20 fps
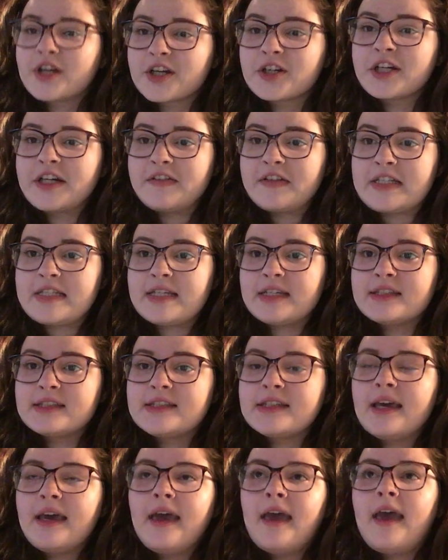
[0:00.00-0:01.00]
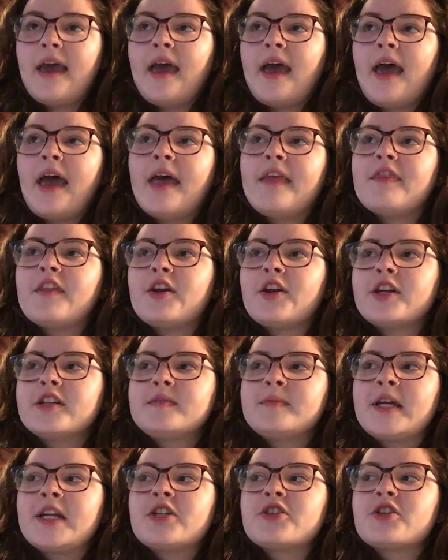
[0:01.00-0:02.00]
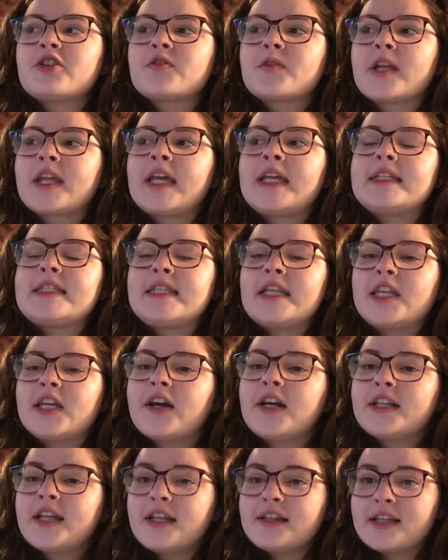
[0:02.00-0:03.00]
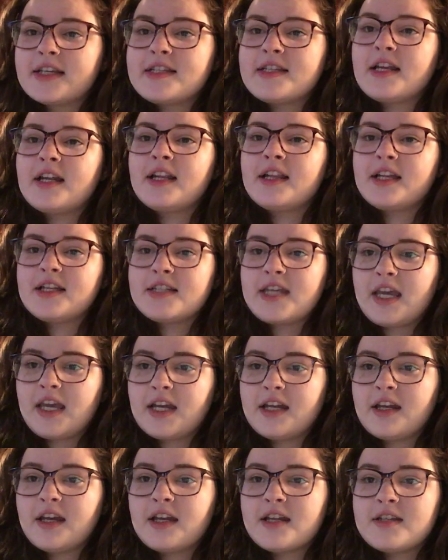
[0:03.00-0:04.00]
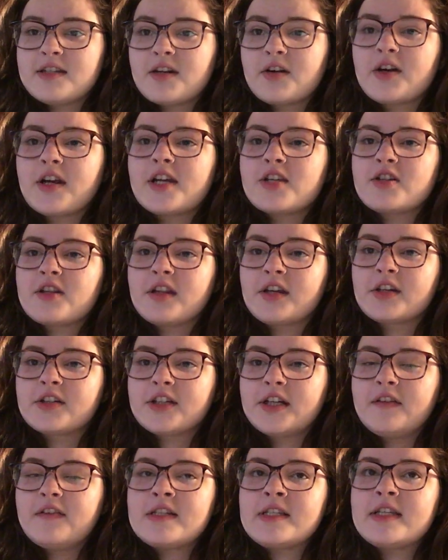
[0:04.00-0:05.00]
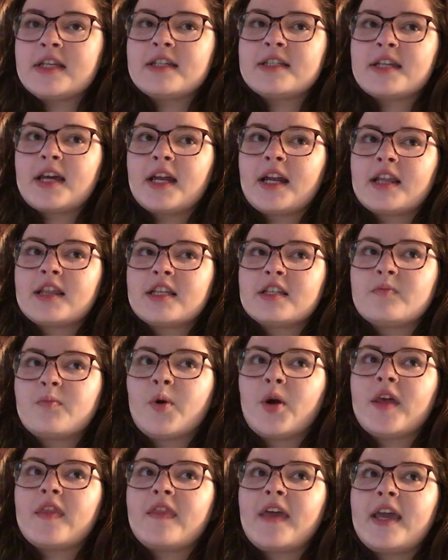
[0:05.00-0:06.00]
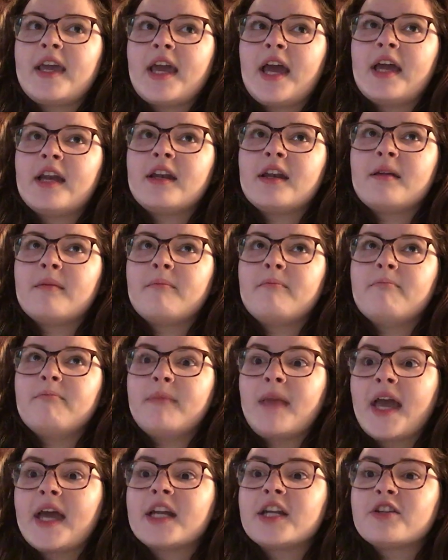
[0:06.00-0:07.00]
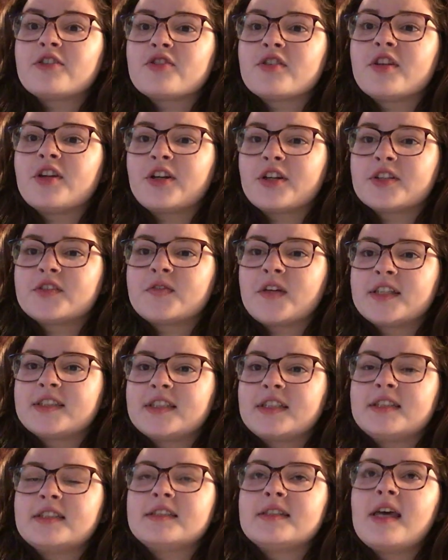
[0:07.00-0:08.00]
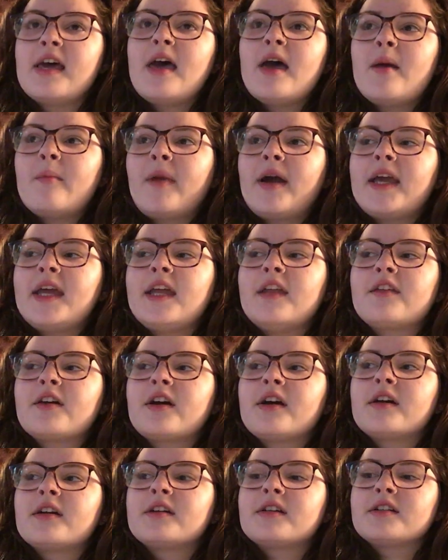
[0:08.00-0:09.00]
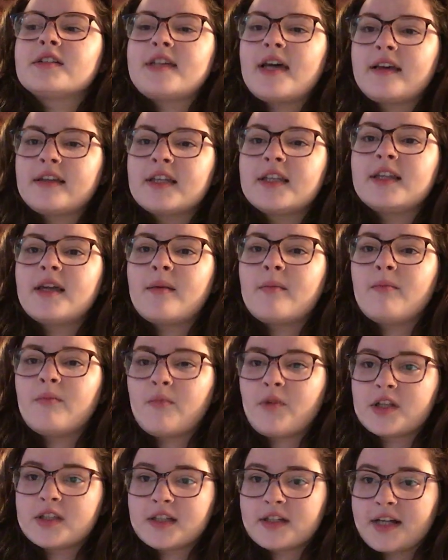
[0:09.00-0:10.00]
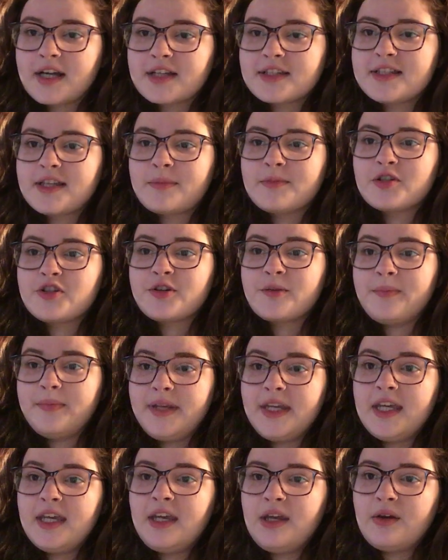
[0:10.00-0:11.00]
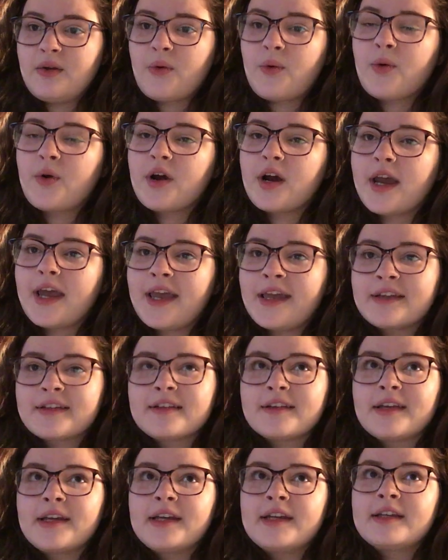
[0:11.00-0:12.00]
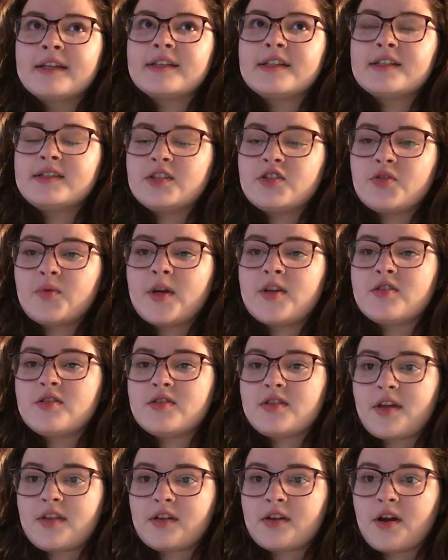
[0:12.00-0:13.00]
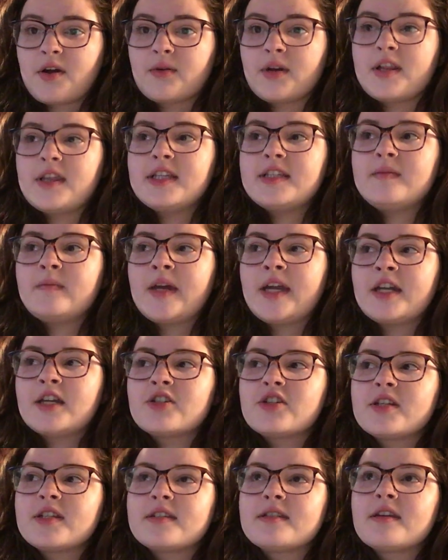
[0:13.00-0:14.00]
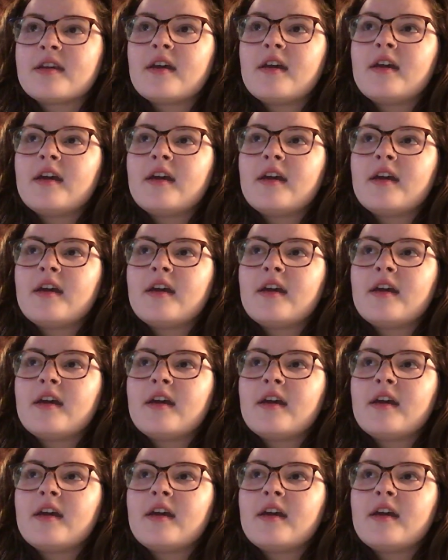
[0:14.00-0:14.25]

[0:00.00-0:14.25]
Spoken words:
their grievances. And the nurse managers really sit there and they listen and they take into consideration their grievances, and at this point they can manage the nurse residents by either telling them what their next steps should be or handling the situations on their own. And this manages,